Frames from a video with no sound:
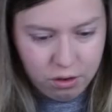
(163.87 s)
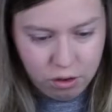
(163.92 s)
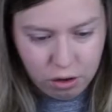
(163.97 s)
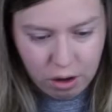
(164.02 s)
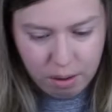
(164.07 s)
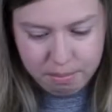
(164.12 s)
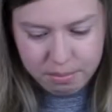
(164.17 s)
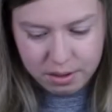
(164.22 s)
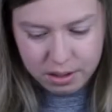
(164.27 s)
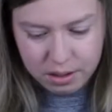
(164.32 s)

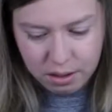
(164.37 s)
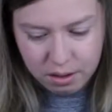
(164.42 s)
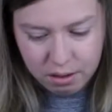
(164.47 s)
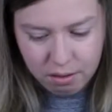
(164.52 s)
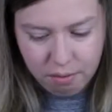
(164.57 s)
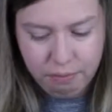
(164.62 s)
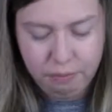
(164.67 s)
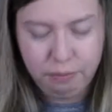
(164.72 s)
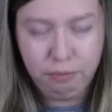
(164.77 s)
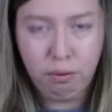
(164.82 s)
drop these on the
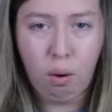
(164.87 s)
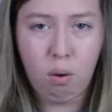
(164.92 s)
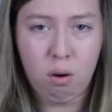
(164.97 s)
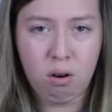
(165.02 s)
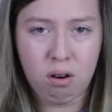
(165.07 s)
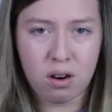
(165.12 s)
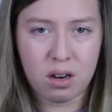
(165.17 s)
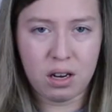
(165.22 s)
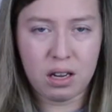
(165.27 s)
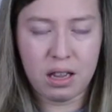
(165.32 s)

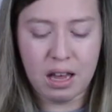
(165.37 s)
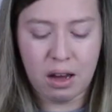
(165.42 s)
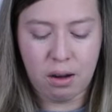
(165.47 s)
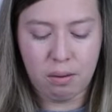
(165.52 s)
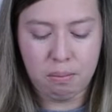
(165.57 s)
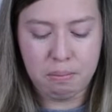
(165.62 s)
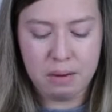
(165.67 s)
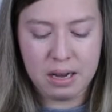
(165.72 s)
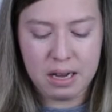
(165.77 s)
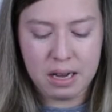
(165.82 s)
floor. That
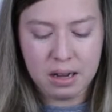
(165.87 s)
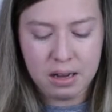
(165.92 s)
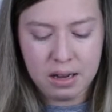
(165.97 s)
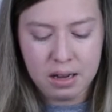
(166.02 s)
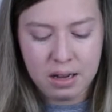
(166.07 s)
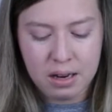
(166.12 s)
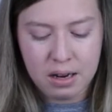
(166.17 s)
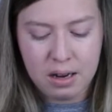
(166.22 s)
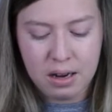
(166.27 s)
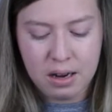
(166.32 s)
would be
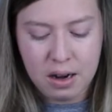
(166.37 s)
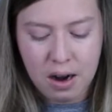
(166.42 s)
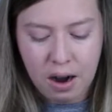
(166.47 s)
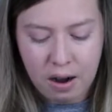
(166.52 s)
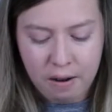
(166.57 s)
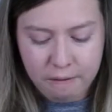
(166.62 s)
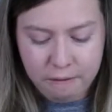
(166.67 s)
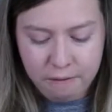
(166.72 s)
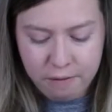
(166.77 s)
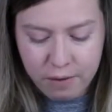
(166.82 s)

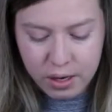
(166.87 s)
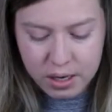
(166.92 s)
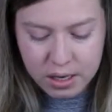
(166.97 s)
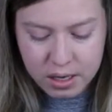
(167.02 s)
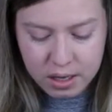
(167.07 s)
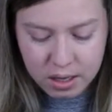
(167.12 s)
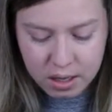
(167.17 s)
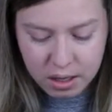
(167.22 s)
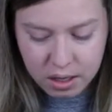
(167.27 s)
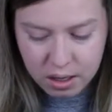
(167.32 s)
not
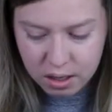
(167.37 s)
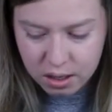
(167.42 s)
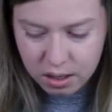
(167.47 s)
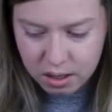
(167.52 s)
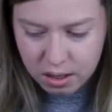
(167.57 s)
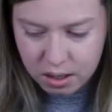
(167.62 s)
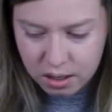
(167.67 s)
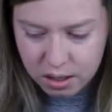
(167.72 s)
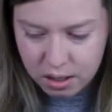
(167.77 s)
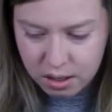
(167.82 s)
fun.
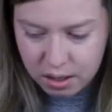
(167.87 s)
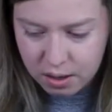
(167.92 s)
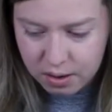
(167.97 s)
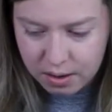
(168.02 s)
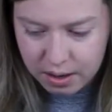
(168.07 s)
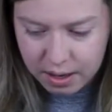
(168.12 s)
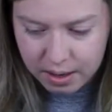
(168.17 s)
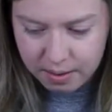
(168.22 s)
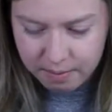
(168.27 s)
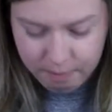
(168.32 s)
All
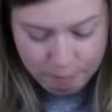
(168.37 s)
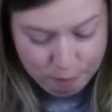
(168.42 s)
right.